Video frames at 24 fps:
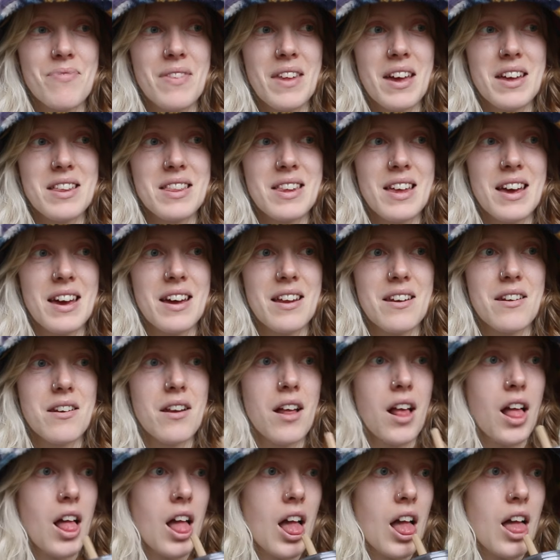And then
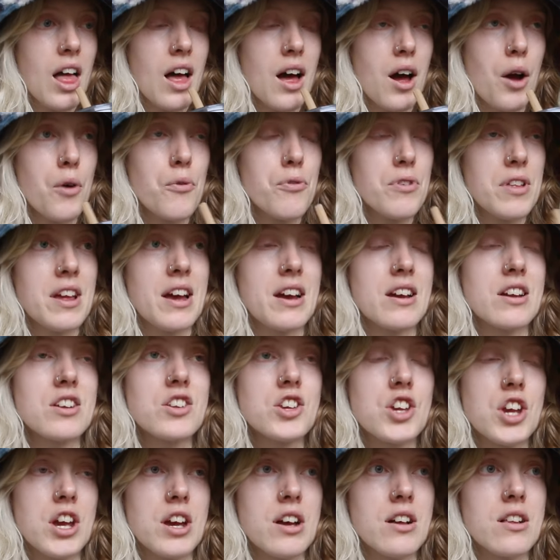hopefully I can
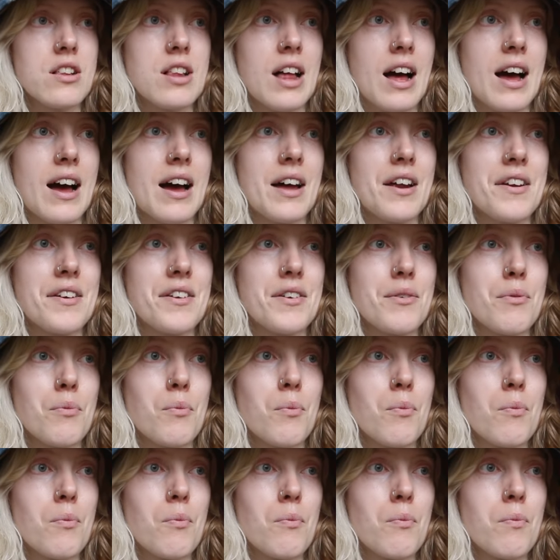chill and
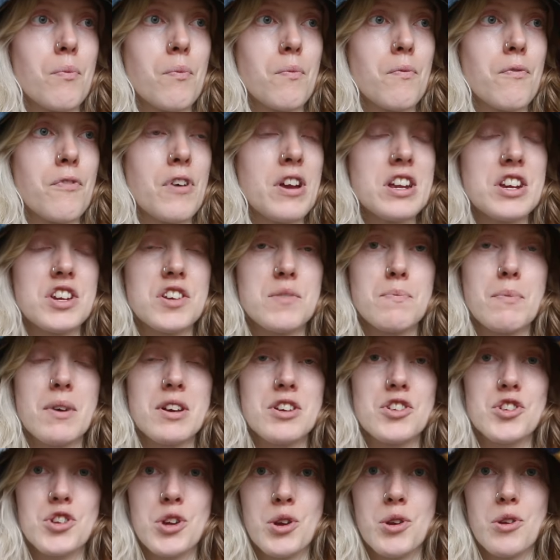finish my
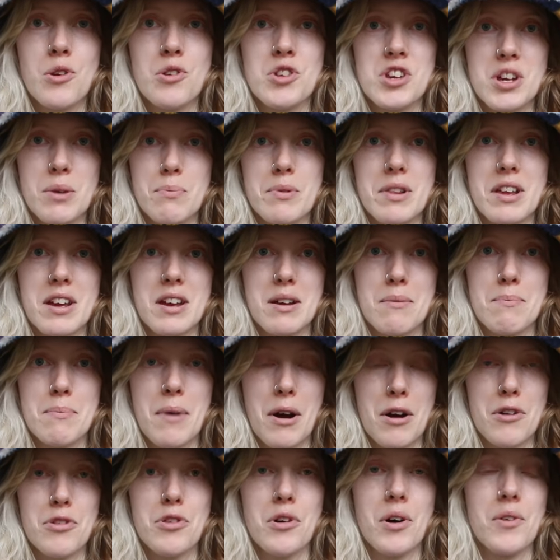Studio Ghibli
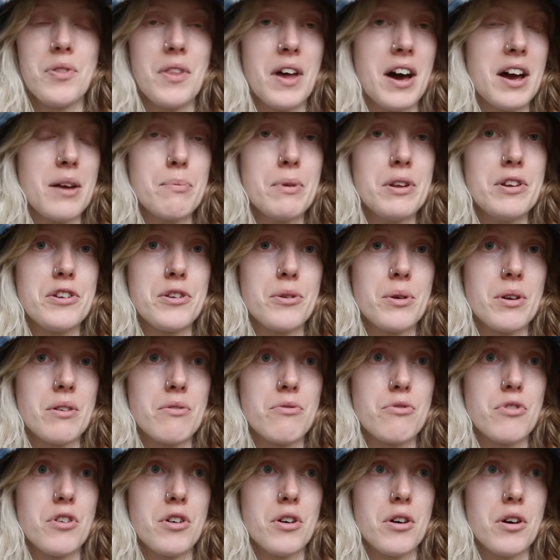marathon that I've been doing
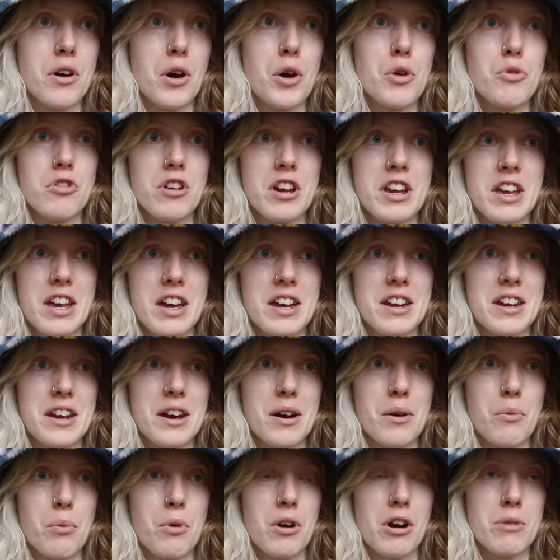for over a year
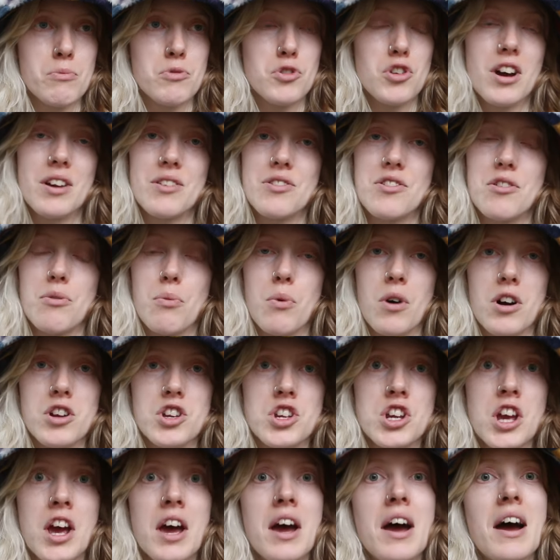now where I'm trying to
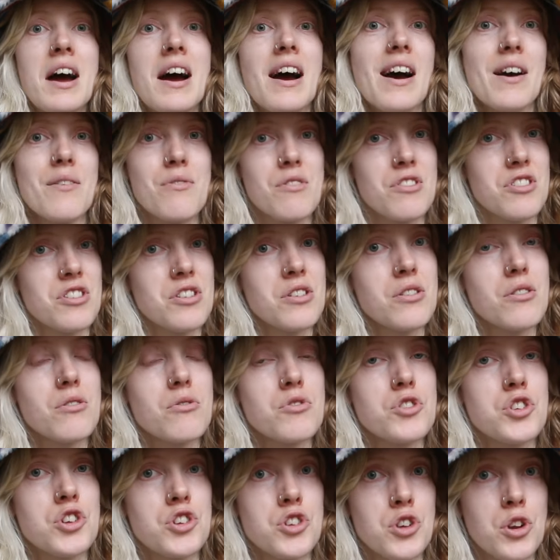watch every
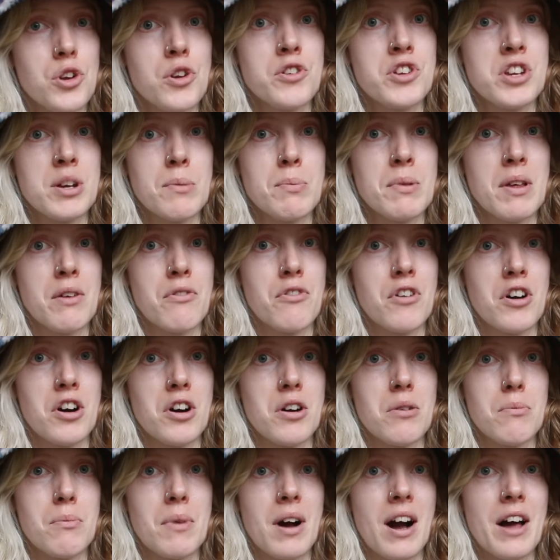single Studio Ghibli
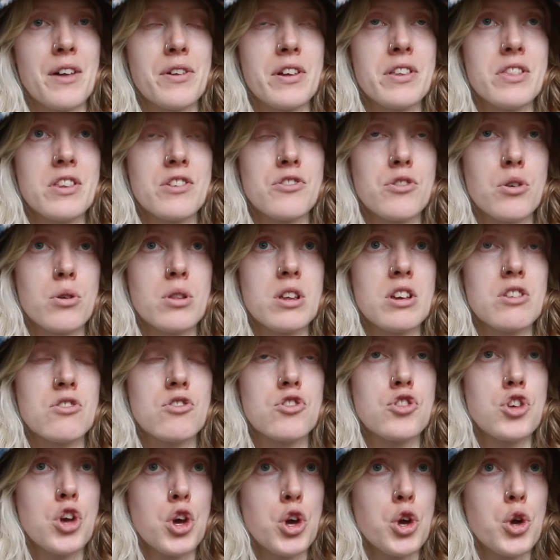film. I think there's only
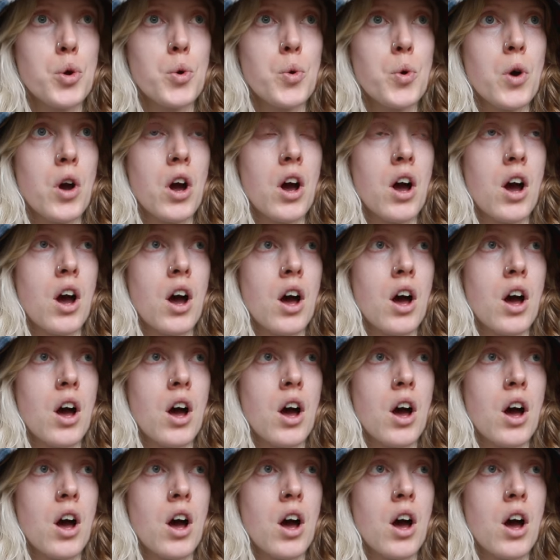two